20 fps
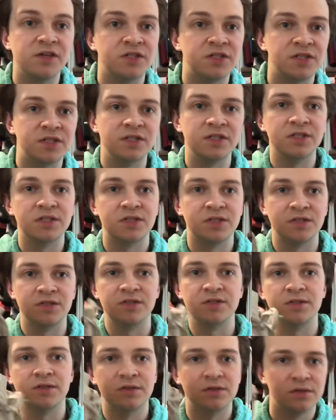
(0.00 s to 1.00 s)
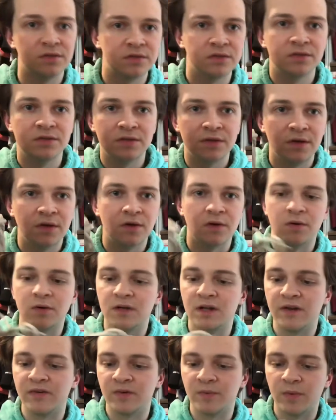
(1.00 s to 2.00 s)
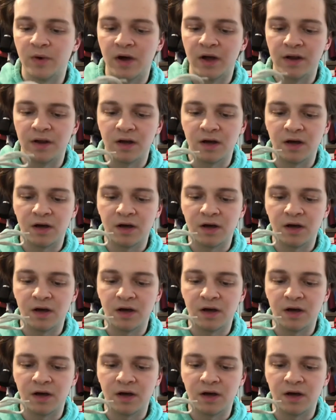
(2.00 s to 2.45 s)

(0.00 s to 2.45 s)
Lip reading: jeans and whatever, but